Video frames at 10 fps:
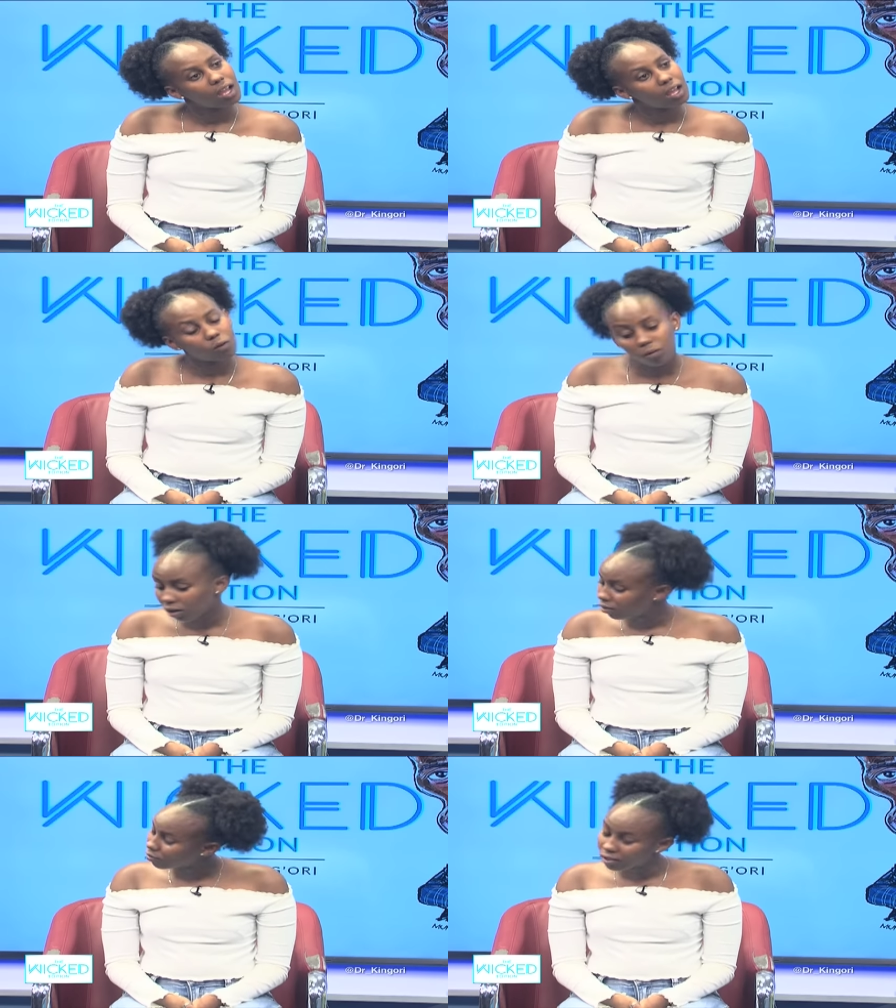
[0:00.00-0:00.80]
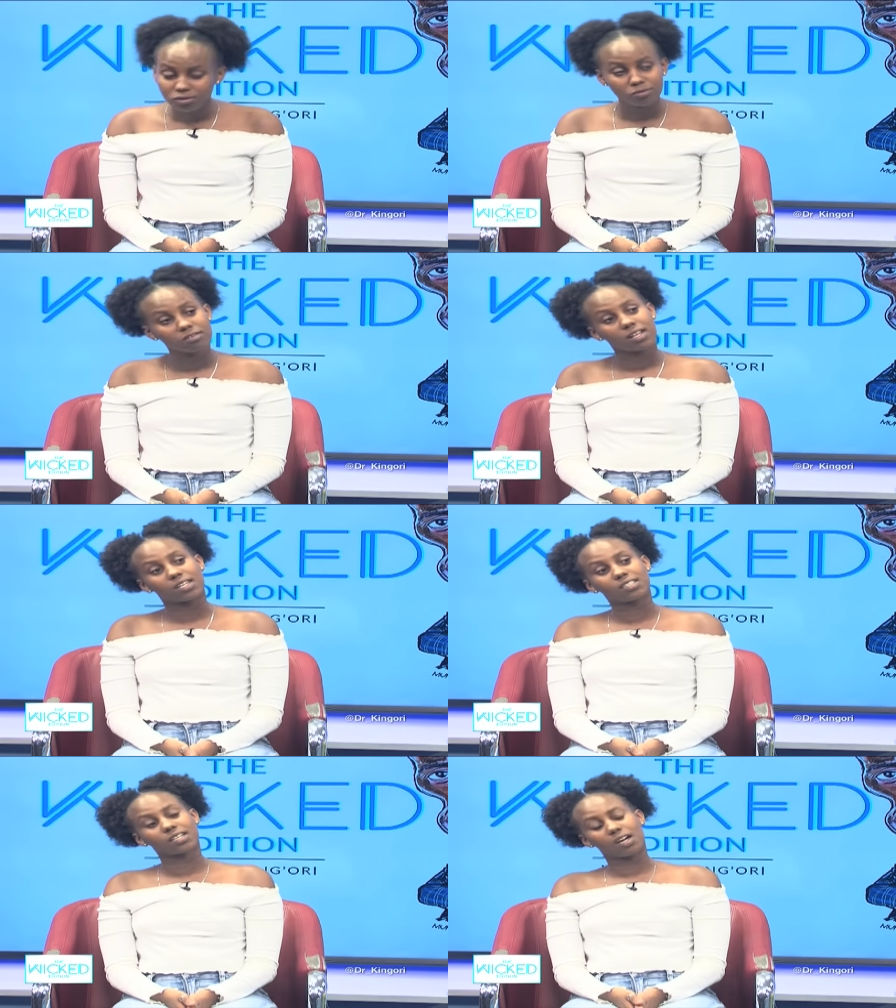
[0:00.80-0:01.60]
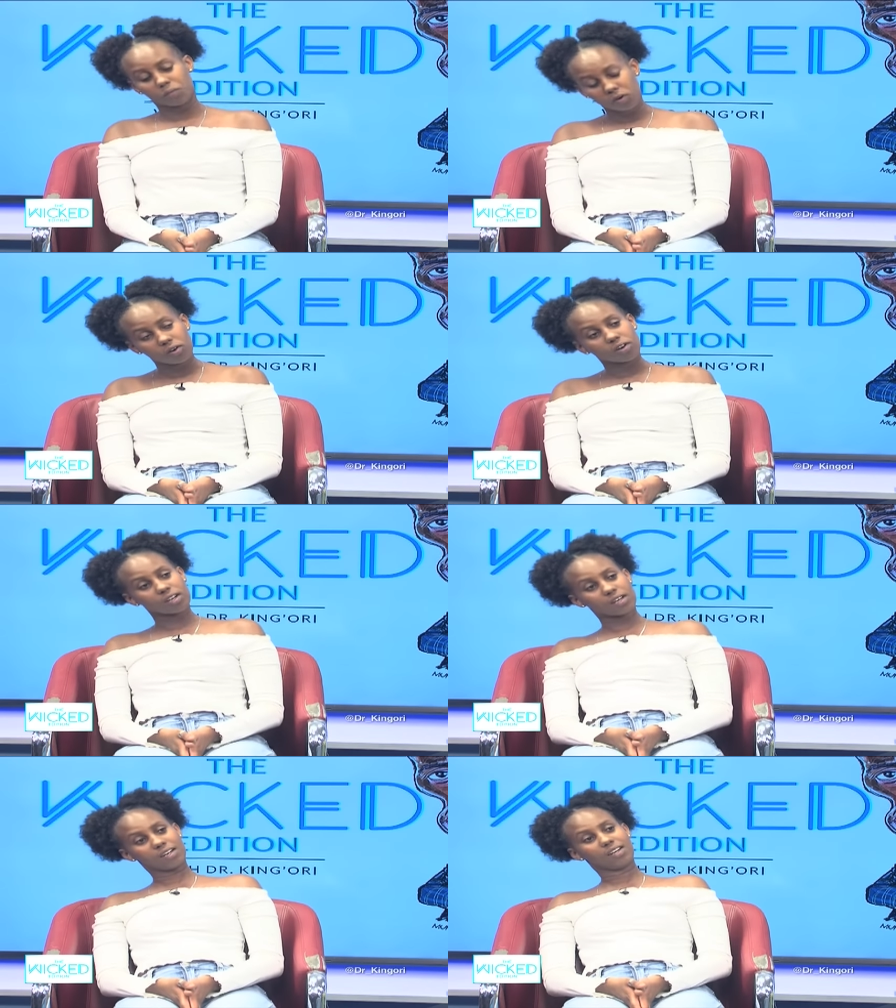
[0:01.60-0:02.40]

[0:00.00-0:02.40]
We're not going to do that. Come on.